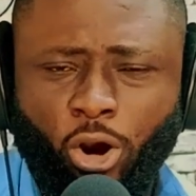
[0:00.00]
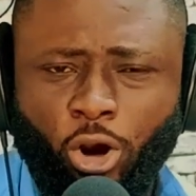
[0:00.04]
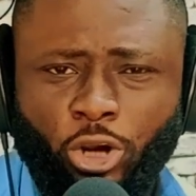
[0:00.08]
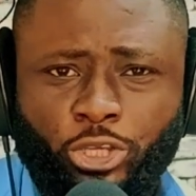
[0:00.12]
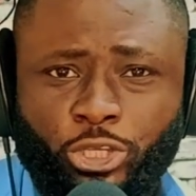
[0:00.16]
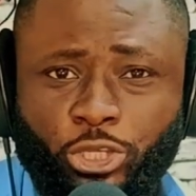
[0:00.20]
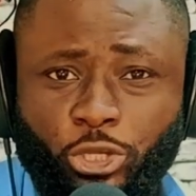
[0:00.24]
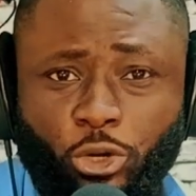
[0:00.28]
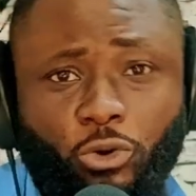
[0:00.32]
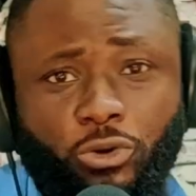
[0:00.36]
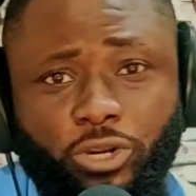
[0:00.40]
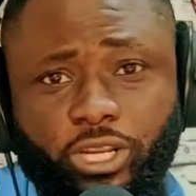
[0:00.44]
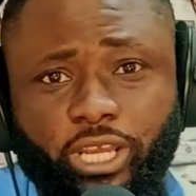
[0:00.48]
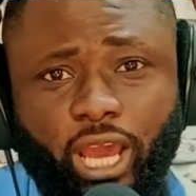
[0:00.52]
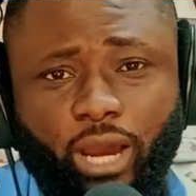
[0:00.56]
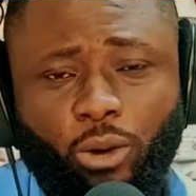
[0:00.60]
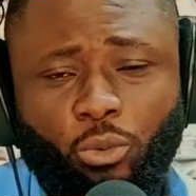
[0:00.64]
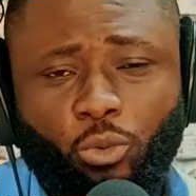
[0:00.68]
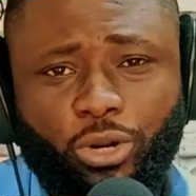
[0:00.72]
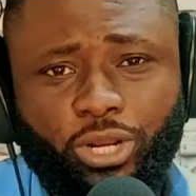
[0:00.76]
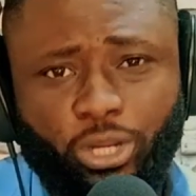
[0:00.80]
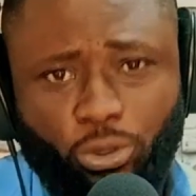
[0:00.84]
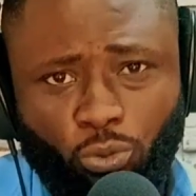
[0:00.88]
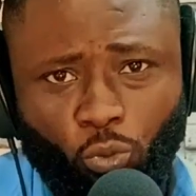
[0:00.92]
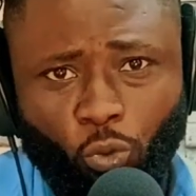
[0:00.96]
union
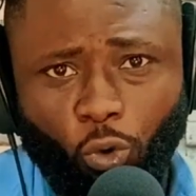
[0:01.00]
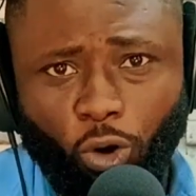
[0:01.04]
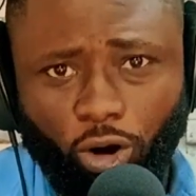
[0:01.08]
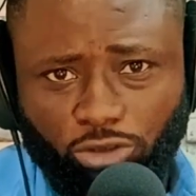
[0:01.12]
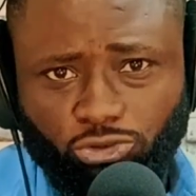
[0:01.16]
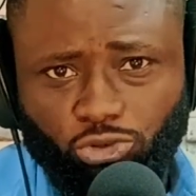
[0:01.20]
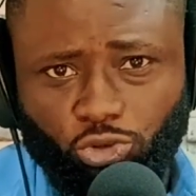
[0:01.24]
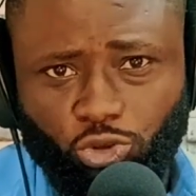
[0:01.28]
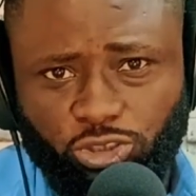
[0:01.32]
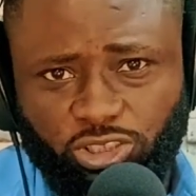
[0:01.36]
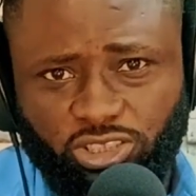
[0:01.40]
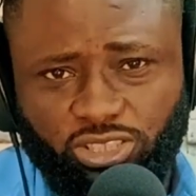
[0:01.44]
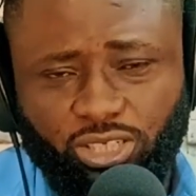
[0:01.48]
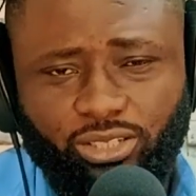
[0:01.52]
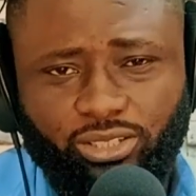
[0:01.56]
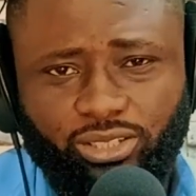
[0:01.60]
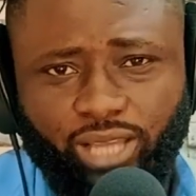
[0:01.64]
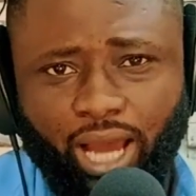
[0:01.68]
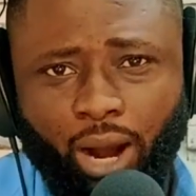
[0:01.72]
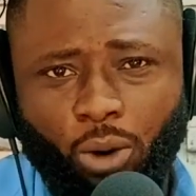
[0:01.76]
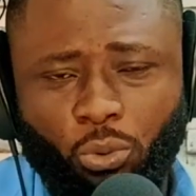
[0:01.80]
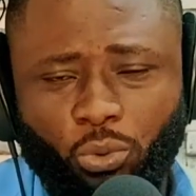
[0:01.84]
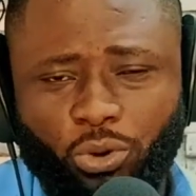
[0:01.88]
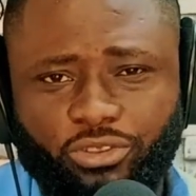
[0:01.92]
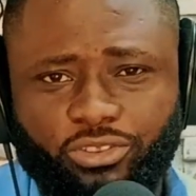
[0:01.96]
wouldn't want to sit
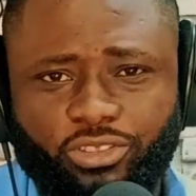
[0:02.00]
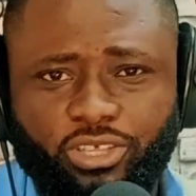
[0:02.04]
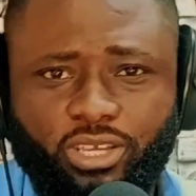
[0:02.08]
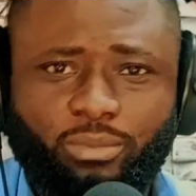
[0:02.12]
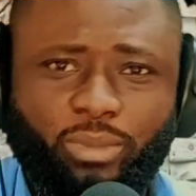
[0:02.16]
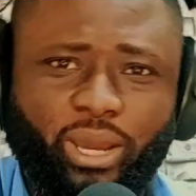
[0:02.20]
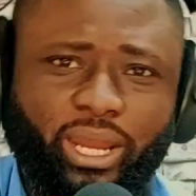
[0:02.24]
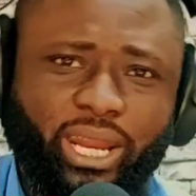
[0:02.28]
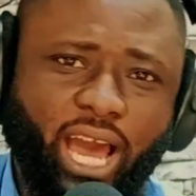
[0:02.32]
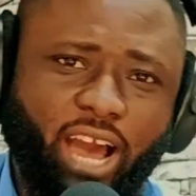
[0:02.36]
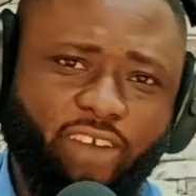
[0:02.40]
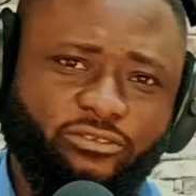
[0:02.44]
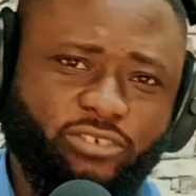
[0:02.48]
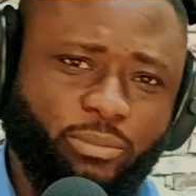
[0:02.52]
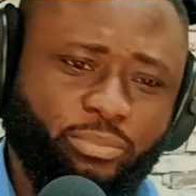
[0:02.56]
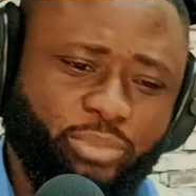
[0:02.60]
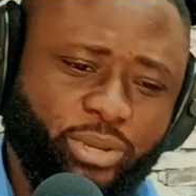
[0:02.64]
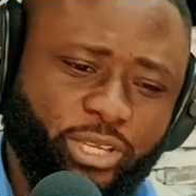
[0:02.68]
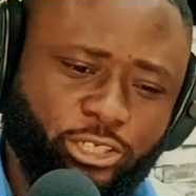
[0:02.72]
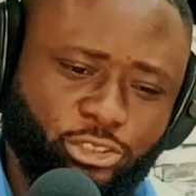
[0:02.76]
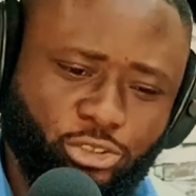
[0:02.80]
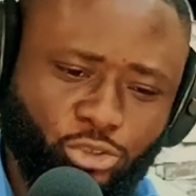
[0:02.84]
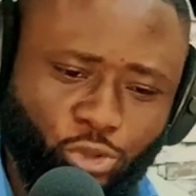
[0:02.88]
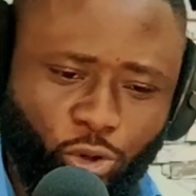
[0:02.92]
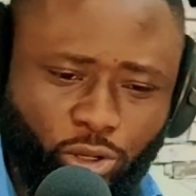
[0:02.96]
down with him and have a
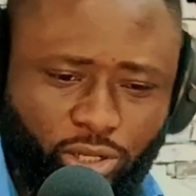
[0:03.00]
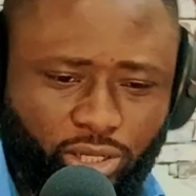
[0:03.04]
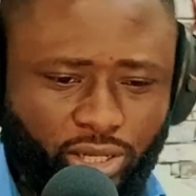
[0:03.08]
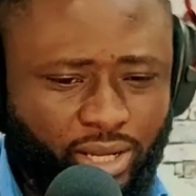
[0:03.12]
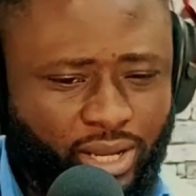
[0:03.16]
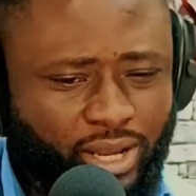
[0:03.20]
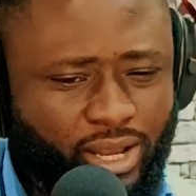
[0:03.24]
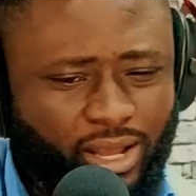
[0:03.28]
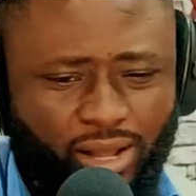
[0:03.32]
peace talk.